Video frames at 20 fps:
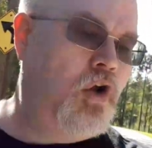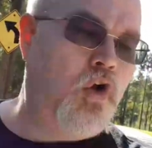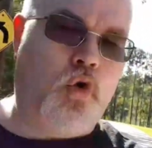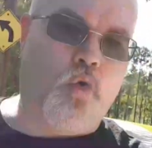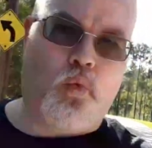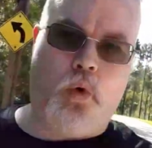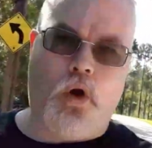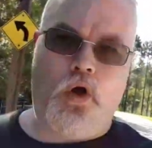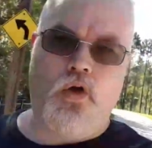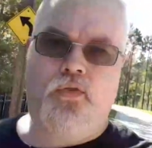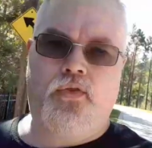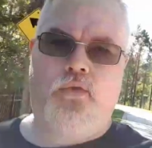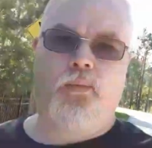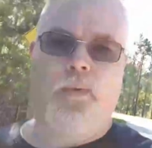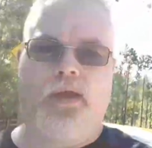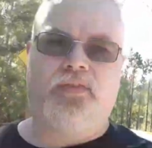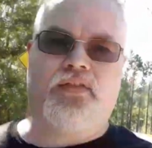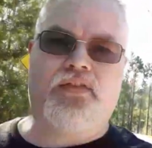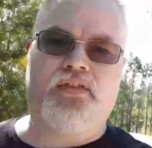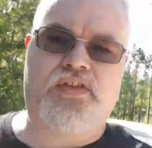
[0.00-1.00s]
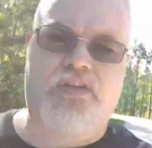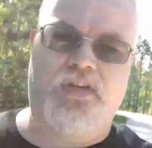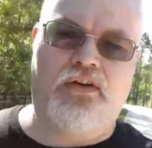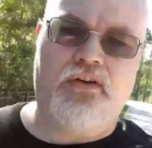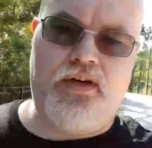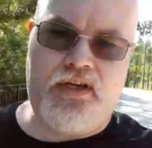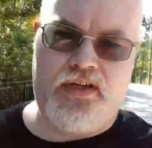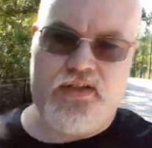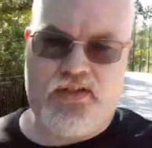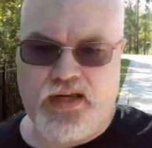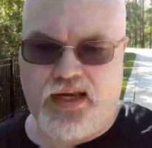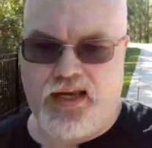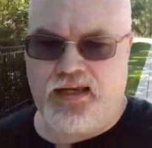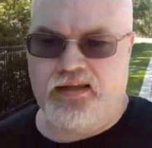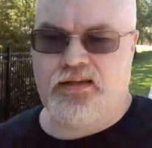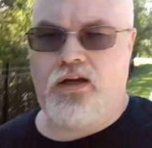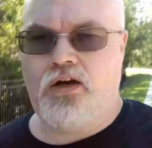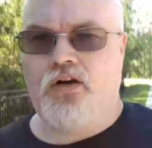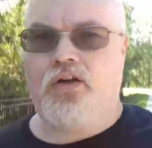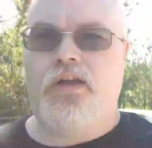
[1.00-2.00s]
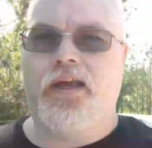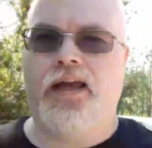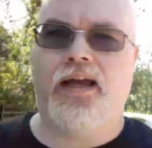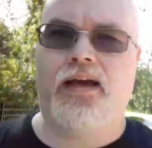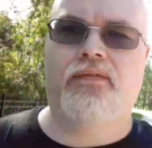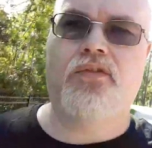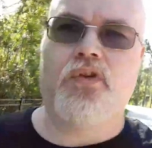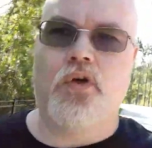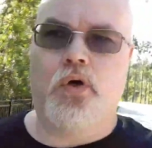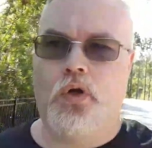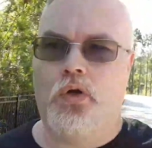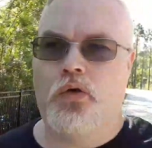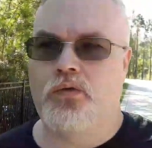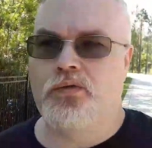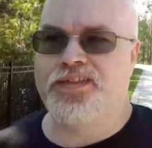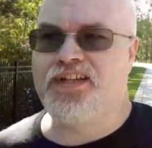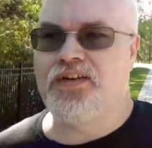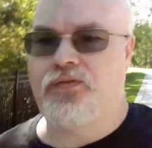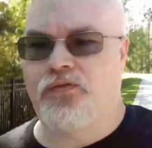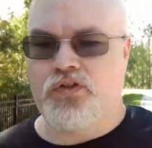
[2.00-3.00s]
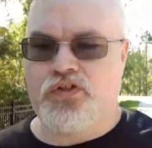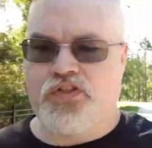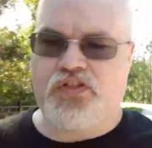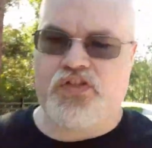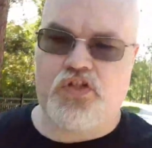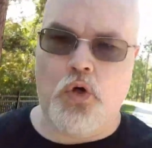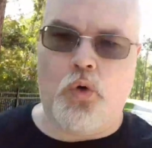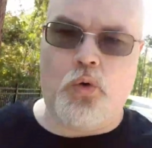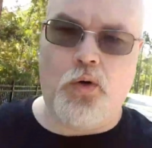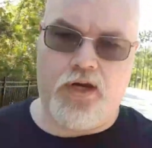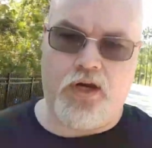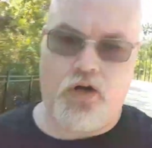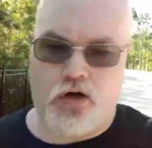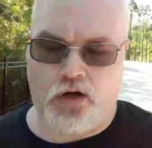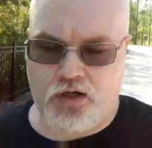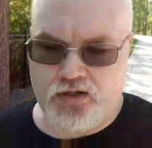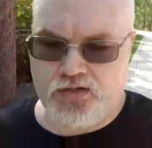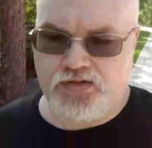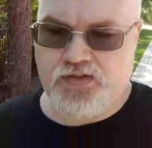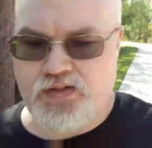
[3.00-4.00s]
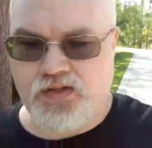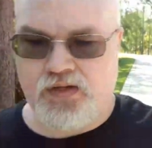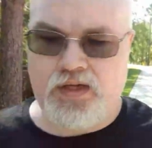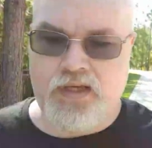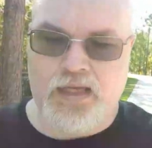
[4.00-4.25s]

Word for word: growth throughout the series, and they all have their own different story arcs.